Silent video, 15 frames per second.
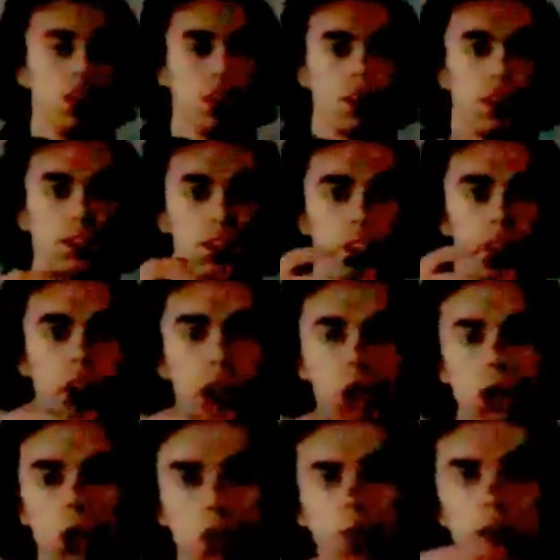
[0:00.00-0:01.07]
Their
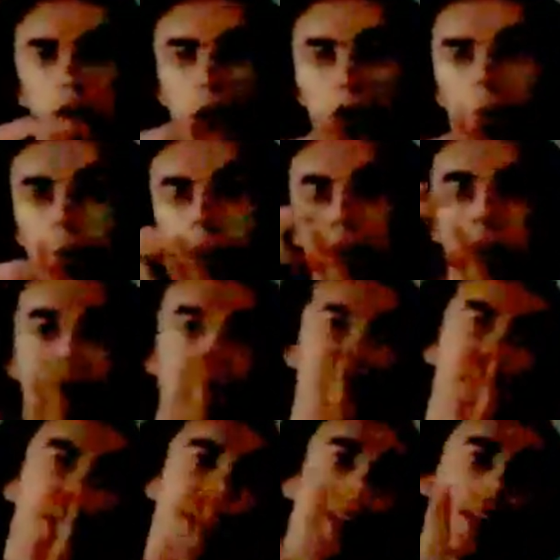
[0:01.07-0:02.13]
jaws of herbivores
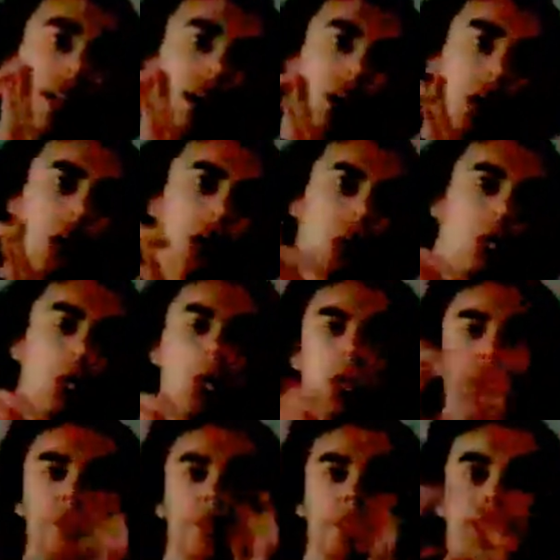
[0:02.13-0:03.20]
can go
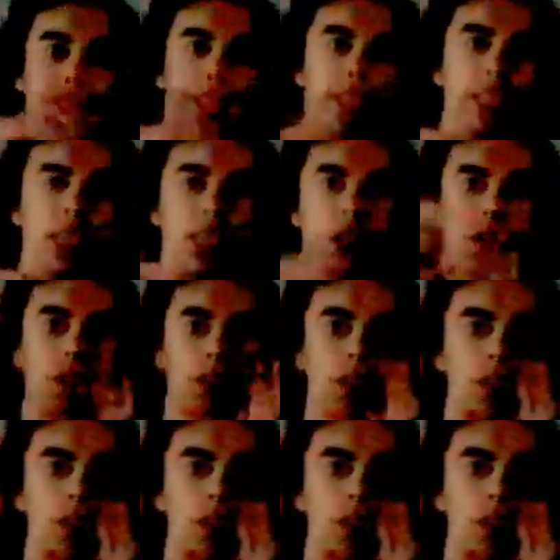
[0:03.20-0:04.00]
upside down